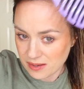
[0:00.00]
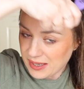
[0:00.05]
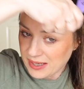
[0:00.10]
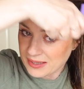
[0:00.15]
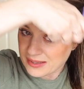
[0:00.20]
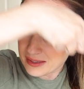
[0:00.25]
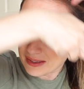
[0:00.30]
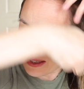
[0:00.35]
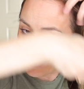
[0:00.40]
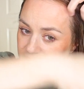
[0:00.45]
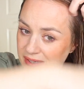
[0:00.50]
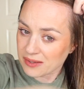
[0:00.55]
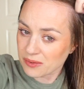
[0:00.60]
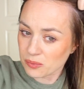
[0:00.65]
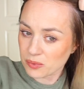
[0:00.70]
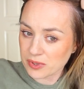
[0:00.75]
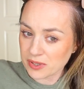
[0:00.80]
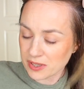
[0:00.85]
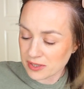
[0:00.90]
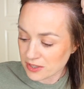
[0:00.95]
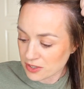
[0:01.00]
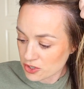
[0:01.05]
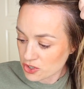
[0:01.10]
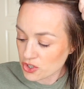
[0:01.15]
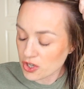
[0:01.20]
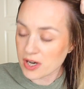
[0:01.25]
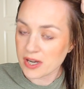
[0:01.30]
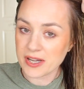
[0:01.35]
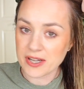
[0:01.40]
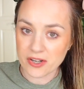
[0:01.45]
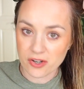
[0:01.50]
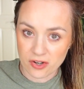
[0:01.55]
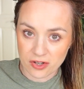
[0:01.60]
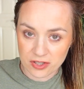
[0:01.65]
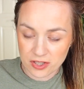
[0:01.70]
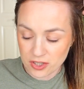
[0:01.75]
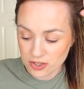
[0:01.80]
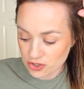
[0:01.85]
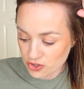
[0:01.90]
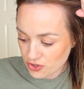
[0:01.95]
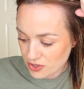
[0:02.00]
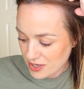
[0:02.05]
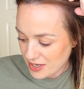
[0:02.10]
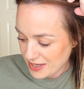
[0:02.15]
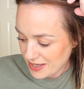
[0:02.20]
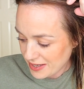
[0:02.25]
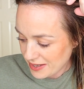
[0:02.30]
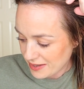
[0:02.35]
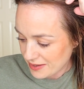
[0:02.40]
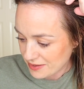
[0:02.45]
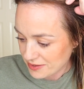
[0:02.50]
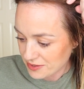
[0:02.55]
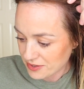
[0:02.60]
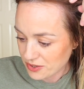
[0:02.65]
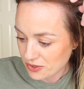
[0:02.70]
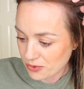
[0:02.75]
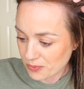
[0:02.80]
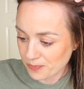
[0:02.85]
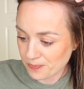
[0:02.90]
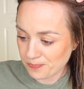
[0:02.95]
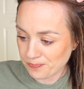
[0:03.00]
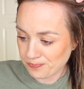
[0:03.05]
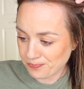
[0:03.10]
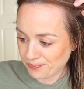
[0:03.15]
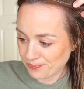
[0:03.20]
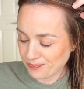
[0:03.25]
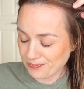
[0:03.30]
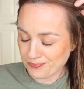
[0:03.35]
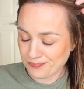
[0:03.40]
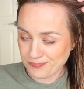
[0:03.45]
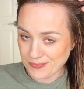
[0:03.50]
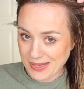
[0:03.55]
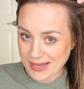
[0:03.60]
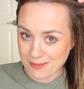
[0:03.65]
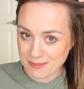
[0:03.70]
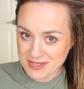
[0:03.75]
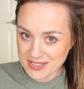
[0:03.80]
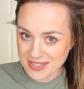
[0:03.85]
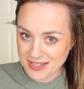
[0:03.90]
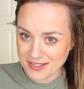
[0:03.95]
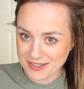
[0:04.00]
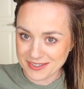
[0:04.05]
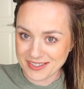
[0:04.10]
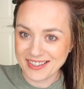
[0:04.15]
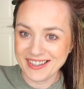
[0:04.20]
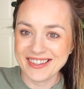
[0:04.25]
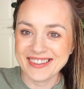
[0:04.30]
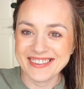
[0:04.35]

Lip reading: And then we're gonna try it on dry hair. So I'm scared.